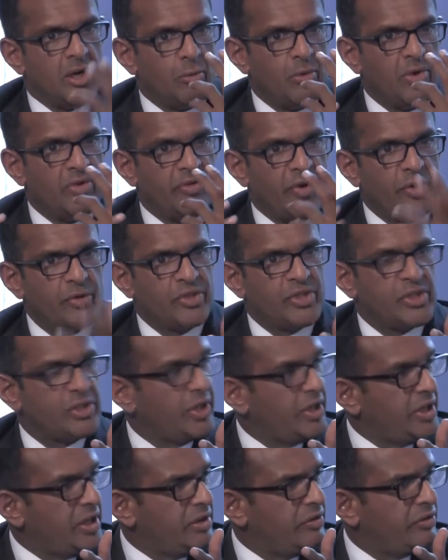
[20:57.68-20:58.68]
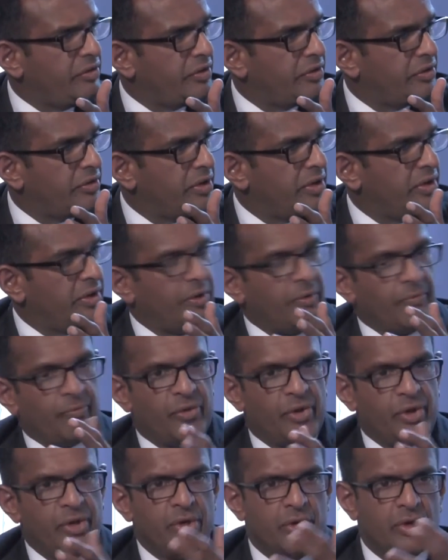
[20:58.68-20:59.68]
we vote to leave.
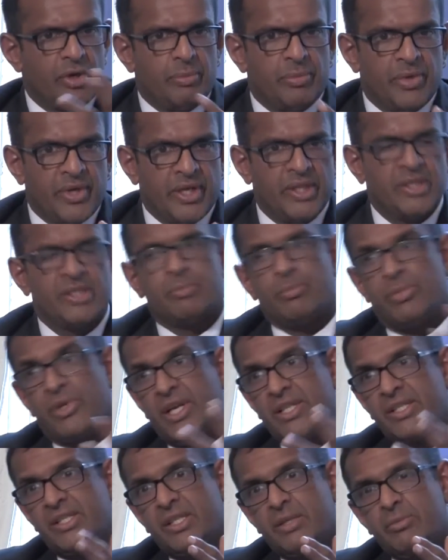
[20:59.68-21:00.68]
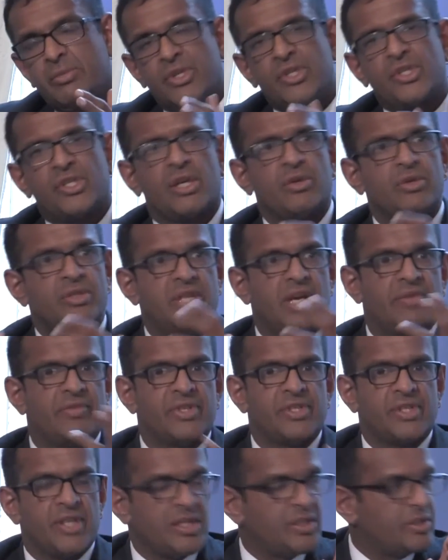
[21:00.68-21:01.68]
The Europeans, bless them, are so
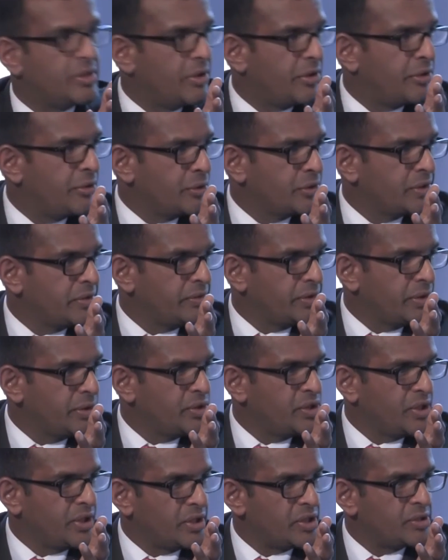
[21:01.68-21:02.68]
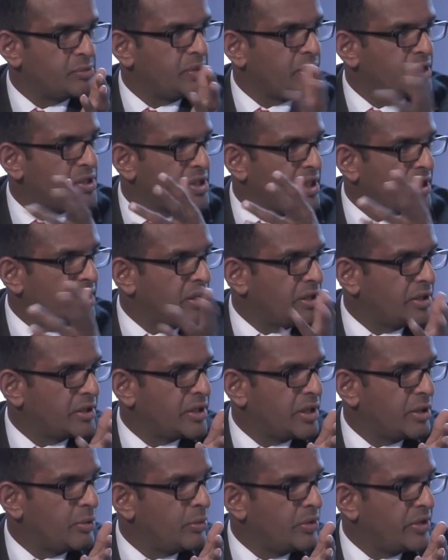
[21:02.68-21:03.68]
devastated at the thought of losing us because they can't
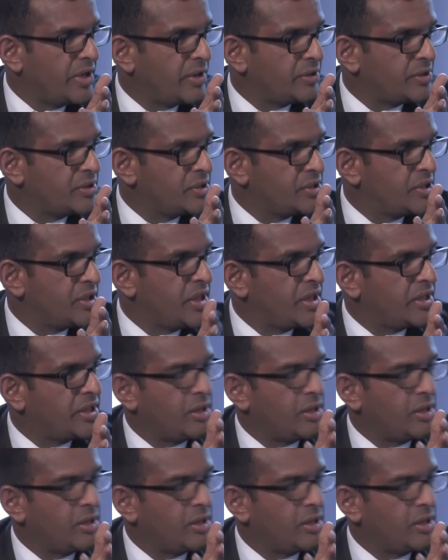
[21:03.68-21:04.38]
cope without us that they